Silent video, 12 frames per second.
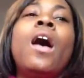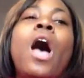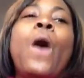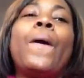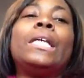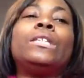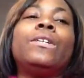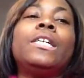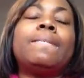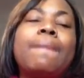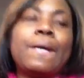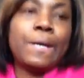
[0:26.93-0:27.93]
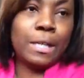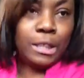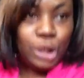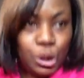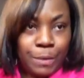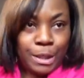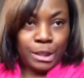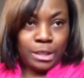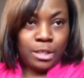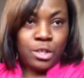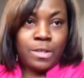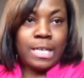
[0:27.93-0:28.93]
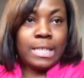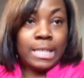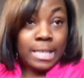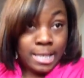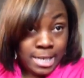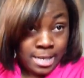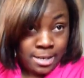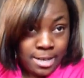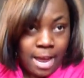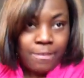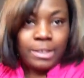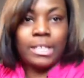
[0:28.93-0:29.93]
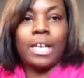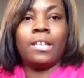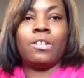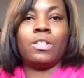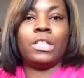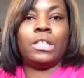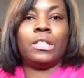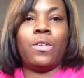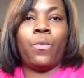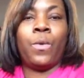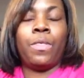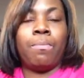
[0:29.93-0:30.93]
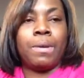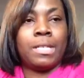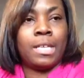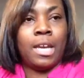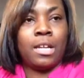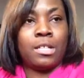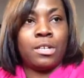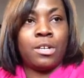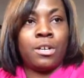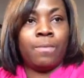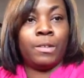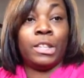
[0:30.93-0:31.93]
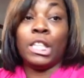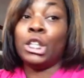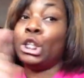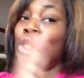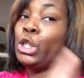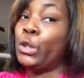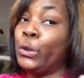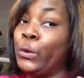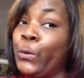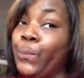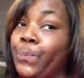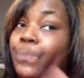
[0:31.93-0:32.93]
Okay, so here's my current situation. In 2010, I was diagnosed with breast cancer, stage 2.